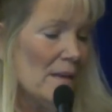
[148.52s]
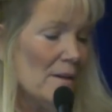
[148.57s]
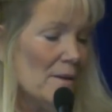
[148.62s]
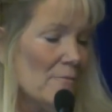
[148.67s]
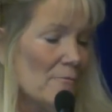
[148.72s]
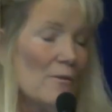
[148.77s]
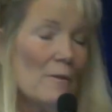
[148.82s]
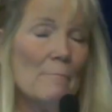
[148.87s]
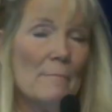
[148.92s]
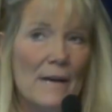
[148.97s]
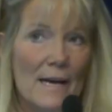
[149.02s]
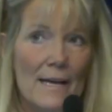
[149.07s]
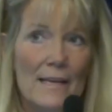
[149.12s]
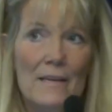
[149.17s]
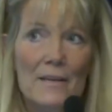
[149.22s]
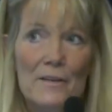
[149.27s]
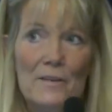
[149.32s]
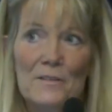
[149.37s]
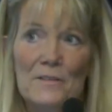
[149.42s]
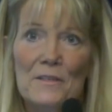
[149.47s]
from my
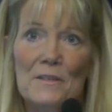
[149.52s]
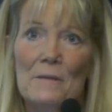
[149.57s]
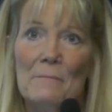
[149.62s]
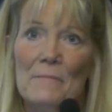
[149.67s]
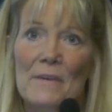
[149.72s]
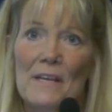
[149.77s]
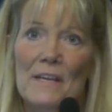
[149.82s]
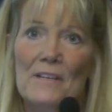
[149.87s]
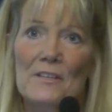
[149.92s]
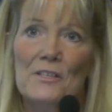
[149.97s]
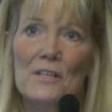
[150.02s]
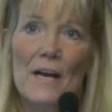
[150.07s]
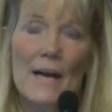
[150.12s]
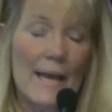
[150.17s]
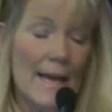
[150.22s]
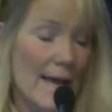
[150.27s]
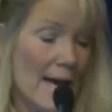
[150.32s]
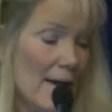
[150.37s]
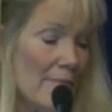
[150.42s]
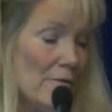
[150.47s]
years on the bench, I
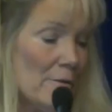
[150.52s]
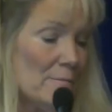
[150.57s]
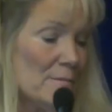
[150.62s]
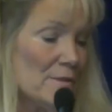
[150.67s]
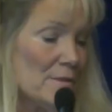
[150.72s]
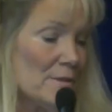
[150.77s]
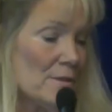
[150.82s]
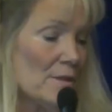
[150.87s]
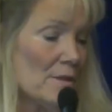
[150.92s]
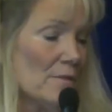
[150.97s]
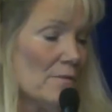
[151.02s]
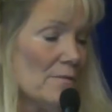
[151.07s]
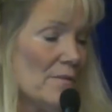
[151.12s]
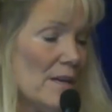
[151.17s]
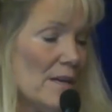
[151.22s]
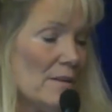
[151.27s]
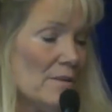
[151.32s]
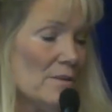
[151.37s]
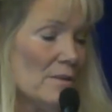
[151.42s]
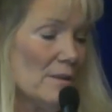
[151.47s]
have observed
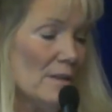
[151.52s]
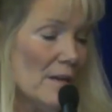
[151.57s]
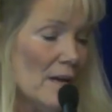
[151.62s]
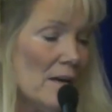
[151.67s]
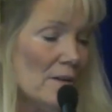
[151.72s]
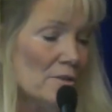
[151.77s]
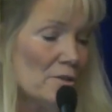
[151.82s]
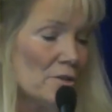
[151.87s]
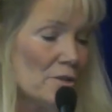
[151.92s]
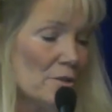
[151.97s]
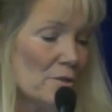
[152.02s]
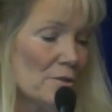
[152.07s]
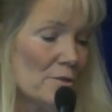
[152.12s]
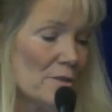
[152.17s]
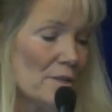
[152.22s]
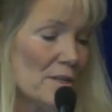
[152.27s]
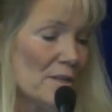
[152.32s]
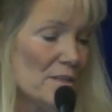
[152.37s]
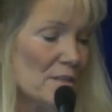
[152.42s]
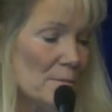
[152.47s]
that young
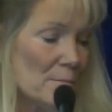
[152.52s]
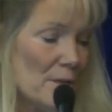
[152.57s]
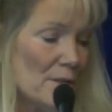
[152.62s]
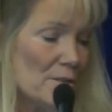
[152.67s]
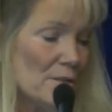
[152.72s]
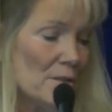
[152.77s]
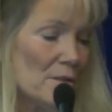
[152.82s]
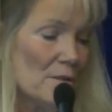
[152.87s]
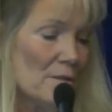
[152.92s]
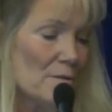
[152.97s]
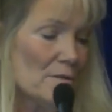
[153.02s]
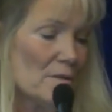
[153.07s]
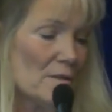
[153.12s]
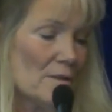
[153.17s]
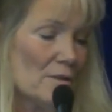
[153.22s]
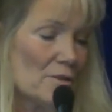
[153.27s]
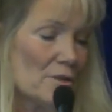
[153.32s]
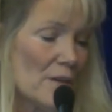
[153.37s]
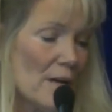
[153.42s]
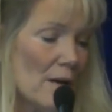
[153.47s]
children, especially those in
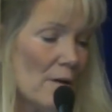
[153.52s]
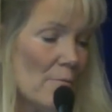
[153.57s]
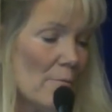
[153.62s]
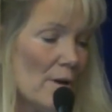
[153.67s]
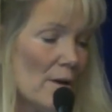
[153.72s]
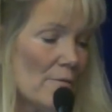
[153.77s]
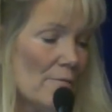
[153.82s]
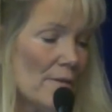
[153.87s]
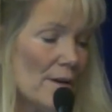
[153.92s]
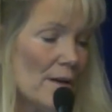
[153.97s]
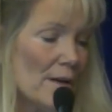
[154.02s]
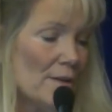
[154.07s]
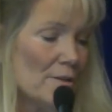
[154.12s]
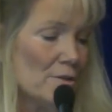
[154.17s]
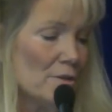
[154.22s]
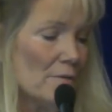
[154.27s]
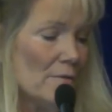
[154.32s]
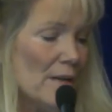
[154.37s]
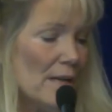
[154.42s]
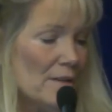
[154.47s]
the child welfare and
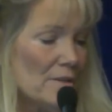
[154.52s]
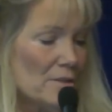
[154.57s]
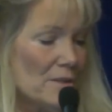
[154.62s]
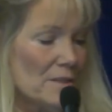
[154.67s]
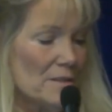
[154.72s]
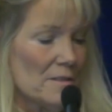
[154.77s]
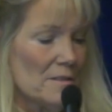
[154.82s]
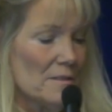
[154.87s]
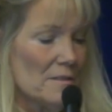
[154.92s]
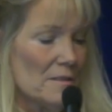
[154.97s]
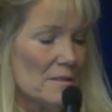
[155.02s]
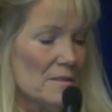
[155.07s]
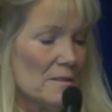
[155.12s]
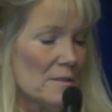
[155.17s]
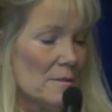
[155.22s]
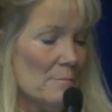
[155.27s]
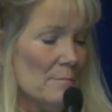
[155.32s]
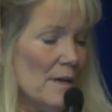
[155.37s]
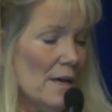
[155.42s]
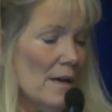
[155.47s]
juvenile justice
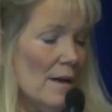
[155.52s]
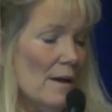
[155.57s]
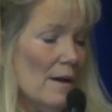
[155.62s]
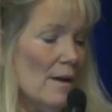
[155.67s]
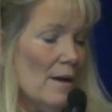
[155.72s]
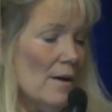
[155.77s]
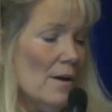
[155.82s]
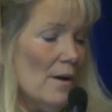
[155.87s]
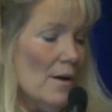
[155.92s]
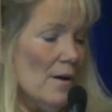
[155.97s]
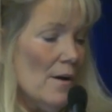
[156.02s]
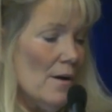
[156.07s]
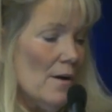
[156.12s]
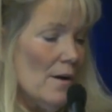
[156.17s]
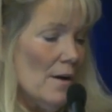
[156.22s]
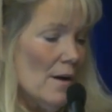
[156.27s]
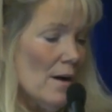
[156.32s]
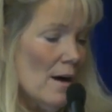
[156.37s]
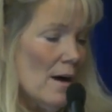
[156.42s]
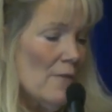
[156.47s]
system,
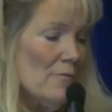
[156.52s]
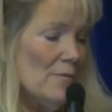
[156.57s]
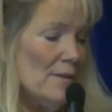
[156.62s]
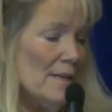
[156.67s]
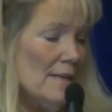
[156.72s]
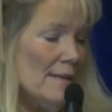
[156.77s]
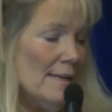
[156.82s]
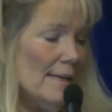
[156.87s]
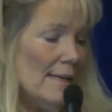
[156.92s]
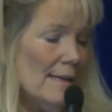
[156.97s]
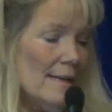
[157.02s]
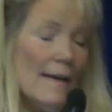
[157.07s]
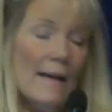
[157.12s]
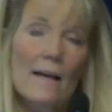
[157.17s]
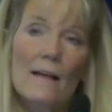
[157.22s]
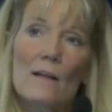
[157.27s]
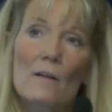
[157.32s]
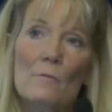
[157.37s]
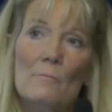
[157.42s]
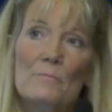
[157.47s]
often need
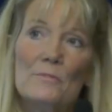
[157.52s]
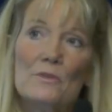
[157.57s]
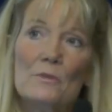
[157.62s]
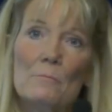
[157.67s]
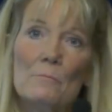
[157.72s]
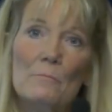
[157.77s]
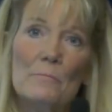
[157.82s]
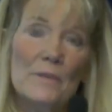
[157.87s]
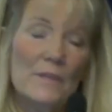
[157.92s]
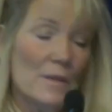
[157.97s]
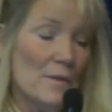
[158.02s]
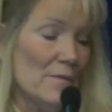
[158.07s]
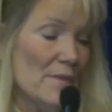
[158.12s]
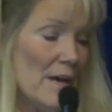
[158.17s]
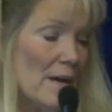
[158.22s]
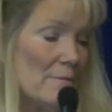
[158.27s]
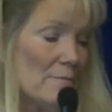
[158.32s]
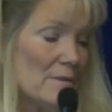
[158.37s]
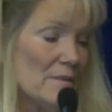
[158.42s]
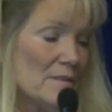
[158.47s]
help to build
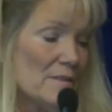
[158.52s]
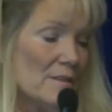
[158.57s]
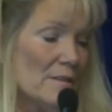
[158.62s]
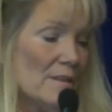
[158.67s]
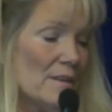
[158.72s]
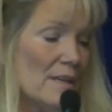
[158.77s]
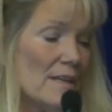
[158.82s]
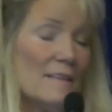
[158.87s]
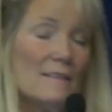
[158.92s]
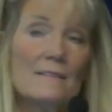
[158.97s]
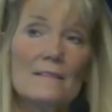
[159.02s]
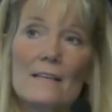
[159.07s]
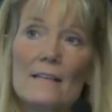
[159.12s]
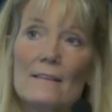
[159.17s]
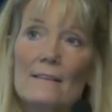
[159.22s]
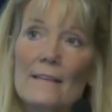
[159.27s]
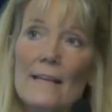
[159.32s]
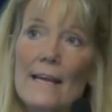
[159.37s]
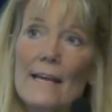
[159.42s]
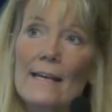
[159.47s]
that resilience
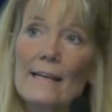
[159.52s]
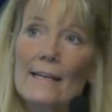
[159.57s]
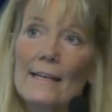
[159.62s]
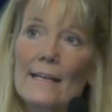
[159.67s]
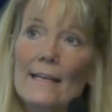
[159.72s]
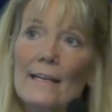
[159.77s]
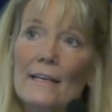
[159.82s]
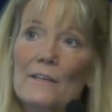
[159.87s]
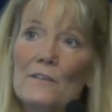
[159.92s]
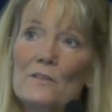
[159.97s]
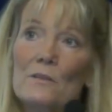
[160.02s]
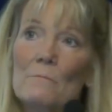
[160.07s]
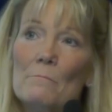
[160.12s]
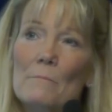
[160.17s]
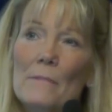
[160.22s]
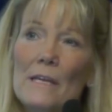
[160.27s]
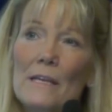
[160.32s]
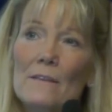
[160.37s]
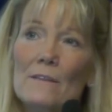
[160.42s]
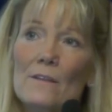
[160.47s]
that they need to
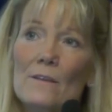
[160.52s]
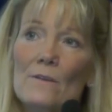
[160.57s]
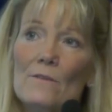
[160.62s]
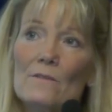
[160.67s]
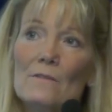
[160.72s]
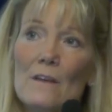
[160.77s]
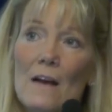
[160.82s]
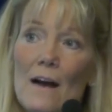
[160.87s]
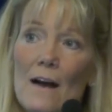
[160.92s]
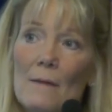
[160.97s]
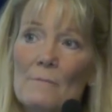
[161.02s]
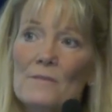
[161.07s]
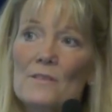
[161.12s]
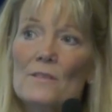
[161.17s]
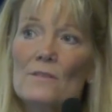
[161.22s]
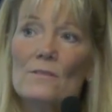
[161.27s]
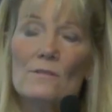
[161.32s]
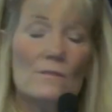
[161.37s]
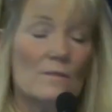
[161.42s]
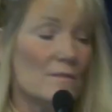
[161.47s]
meet those
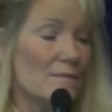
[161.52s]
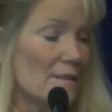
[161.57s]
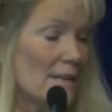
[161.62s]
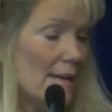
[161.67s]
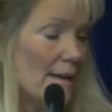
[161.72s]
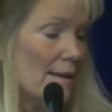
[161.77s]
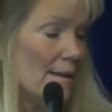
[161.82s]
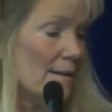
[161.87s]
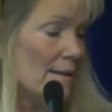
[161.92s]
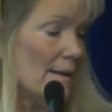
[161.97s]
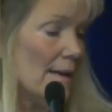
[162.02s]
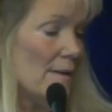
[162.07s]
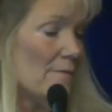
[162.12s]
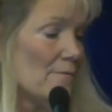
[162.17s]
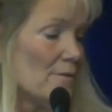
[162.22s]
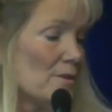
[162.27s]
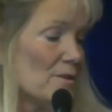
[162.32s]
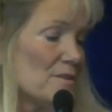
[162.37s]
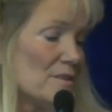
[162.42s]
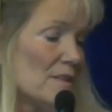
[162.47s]
obstacles and
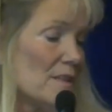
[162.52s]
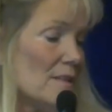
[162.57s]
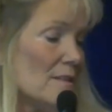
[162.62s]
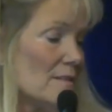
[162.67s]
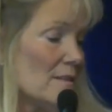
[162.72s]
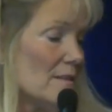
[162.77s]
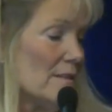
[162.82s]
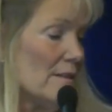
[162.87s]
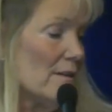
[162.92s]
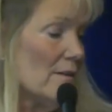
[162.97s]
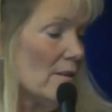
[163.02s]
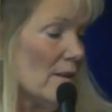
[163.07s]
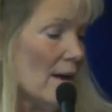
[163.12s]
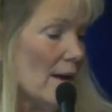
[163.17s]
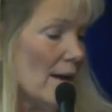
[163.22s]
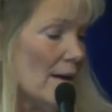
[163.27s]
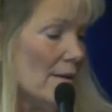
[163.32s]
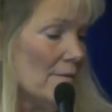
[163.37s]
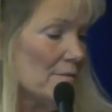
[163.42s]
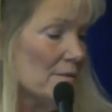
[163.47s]
adversities in their
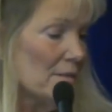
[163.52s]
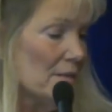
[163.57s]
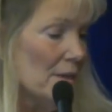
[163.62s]
lives.